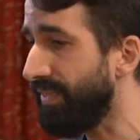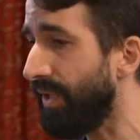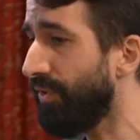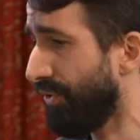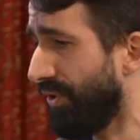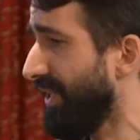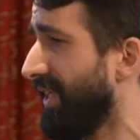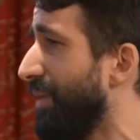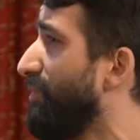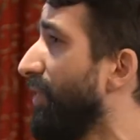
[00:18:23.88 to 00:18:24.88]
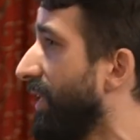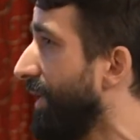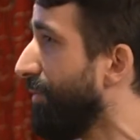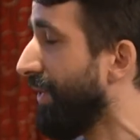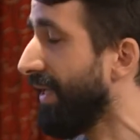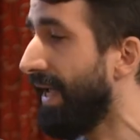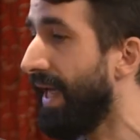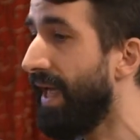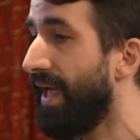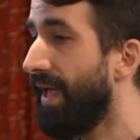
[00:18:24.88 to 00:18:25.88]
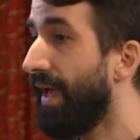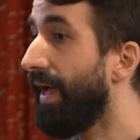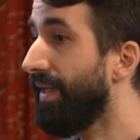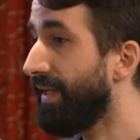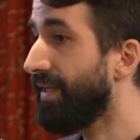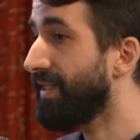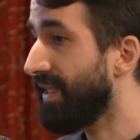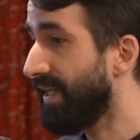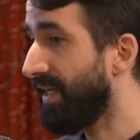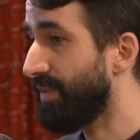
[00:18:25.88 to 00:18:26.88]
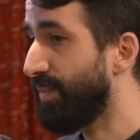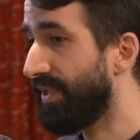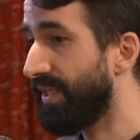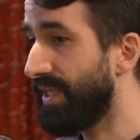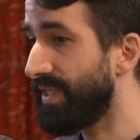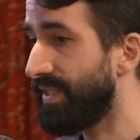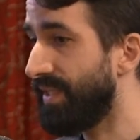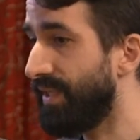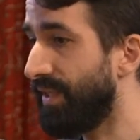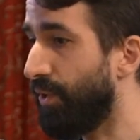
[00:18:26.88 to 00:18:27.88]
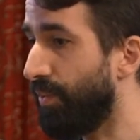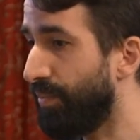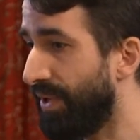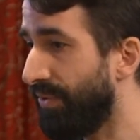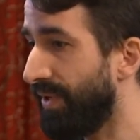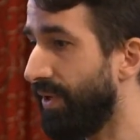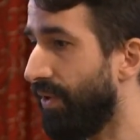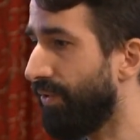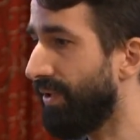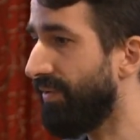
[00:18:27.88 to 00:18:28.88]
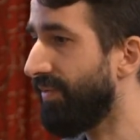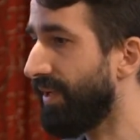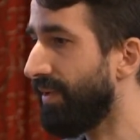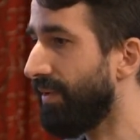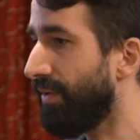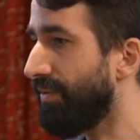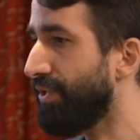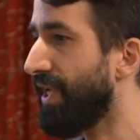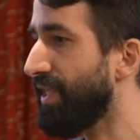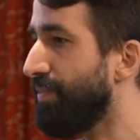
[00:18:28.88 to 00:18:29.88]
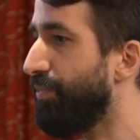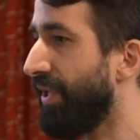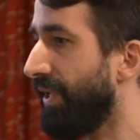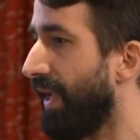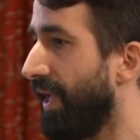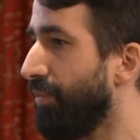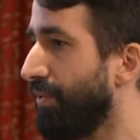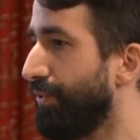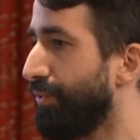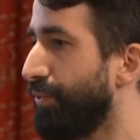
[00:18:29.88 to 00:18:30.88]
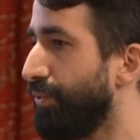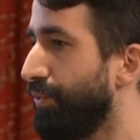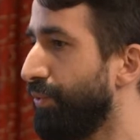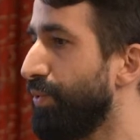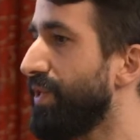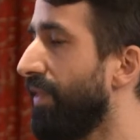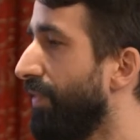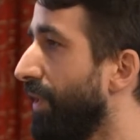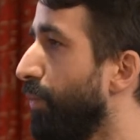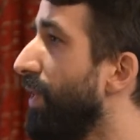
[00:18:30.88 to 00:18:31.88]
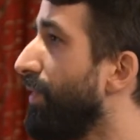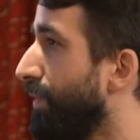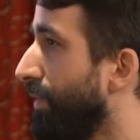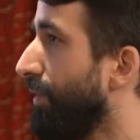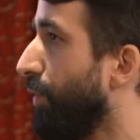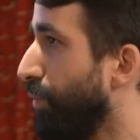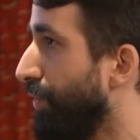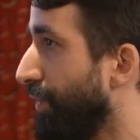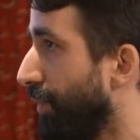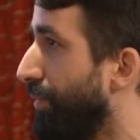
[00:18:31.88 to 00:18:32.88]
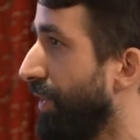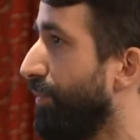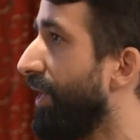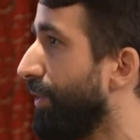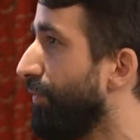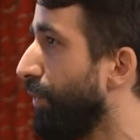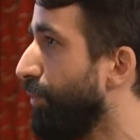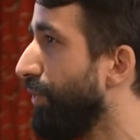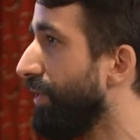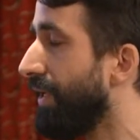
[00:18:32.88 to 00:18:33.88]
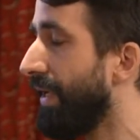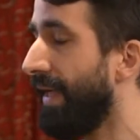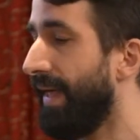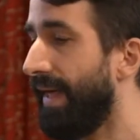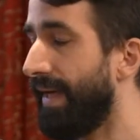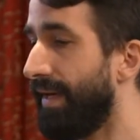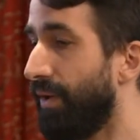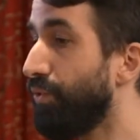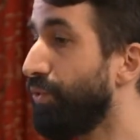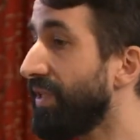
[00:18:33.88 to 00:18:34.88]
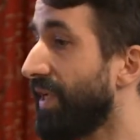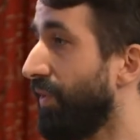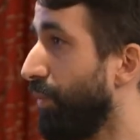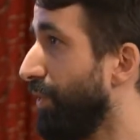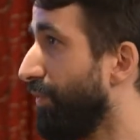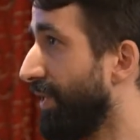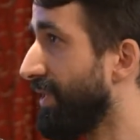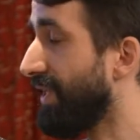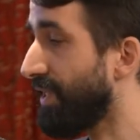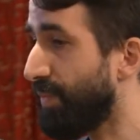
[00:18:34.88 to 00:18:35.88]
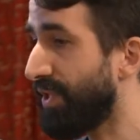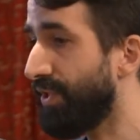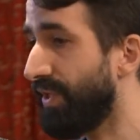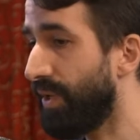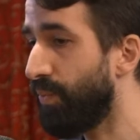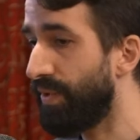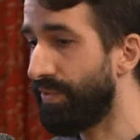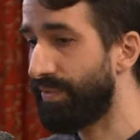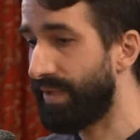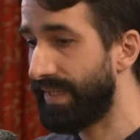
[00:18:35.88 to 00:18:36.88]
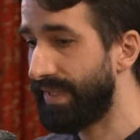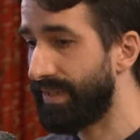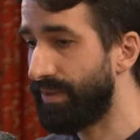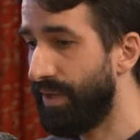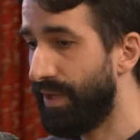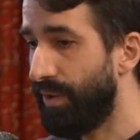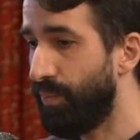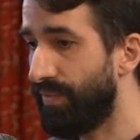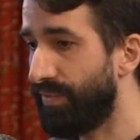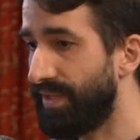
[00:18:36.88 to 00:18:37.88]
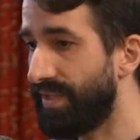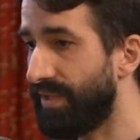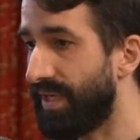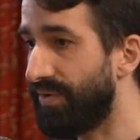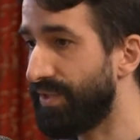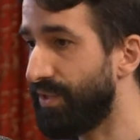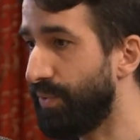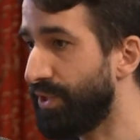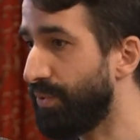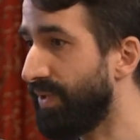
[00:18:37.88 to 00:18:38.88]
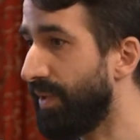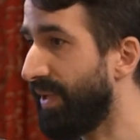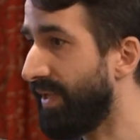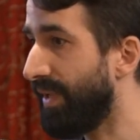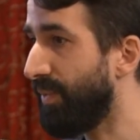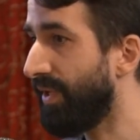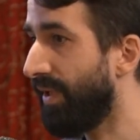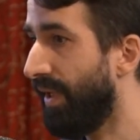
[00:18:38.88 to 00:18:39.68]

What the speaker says: Not only keep training, right? Yeah. And then the second aspect is the comparing or even just being able to do something with community or being part of community or doing something with your friends. And especially now with the current situation with the pandemic,